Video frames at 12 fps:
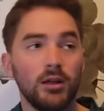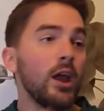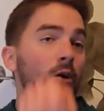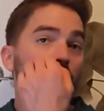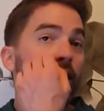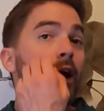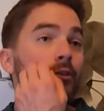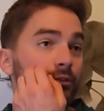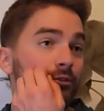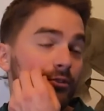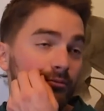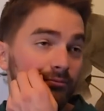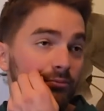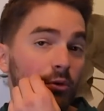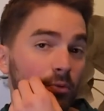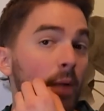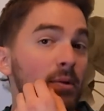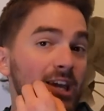Aaron Rodgers
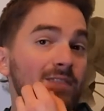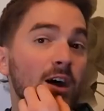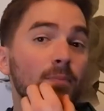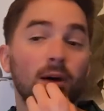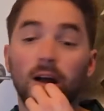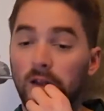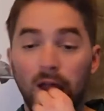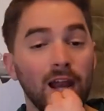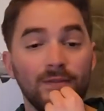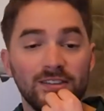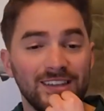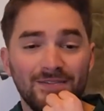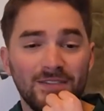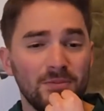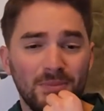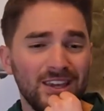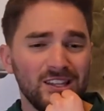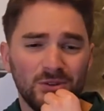would probably give up a lot of his
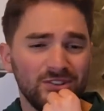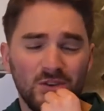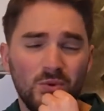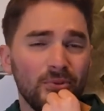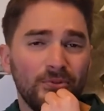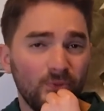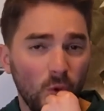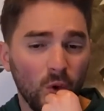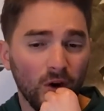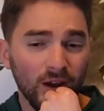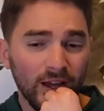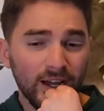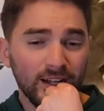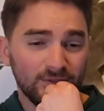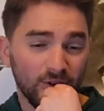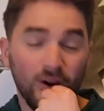MVPs. What has he won 4 for a